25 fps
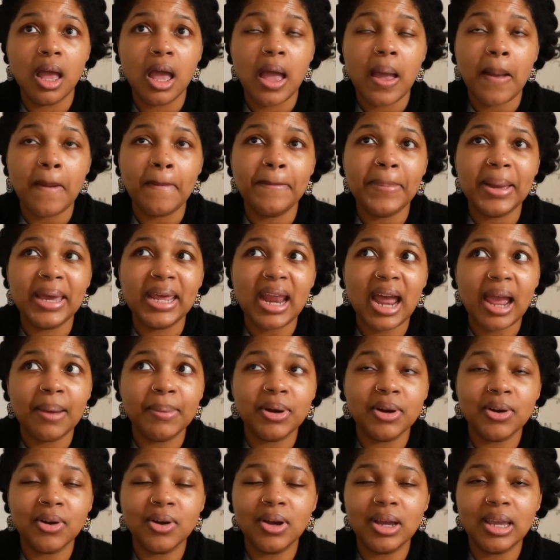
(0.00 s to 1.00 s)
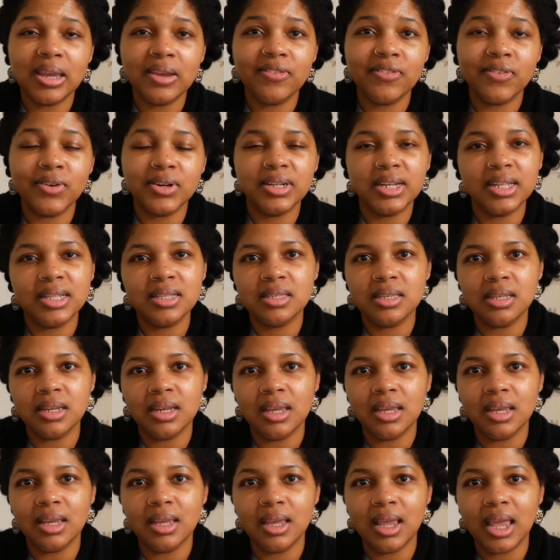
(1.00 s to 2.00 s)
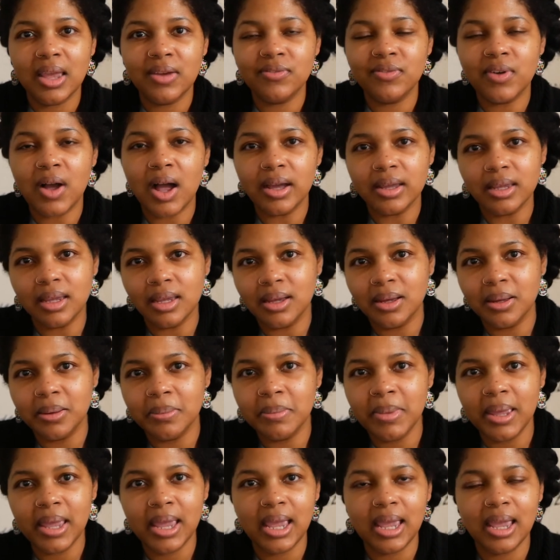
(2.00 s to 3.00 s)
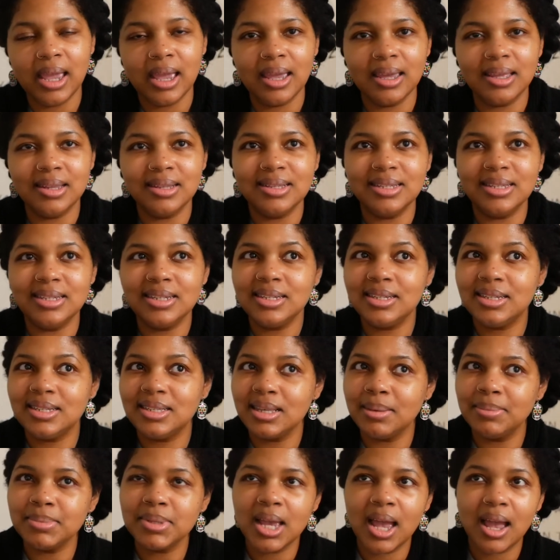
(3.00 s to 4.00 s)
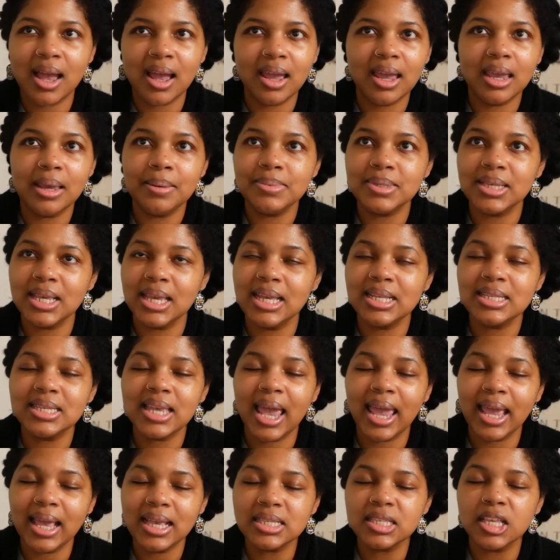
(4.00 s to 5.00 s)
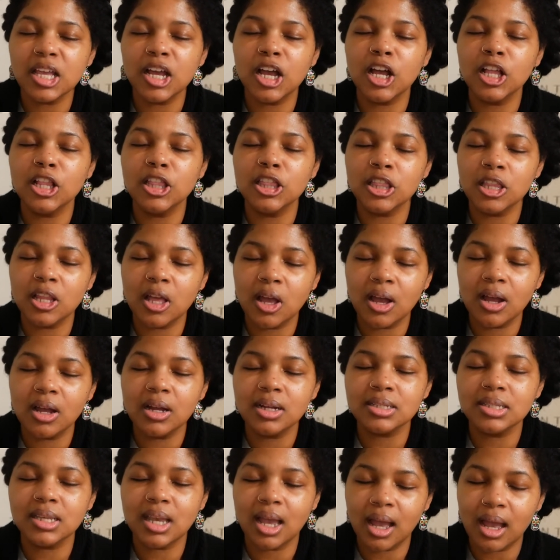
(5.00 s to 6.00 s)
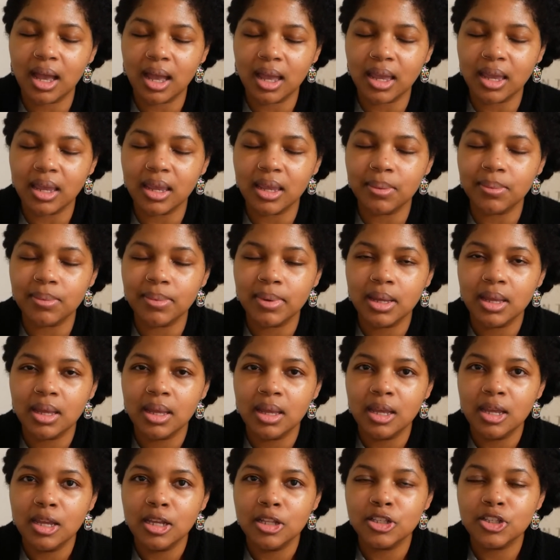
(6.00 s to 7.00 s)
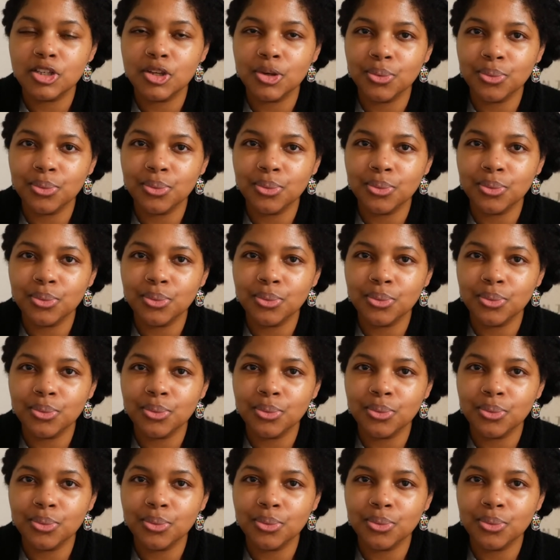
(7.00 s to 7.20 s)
But I'm growing for density and volume, and sometimes it takes a long time to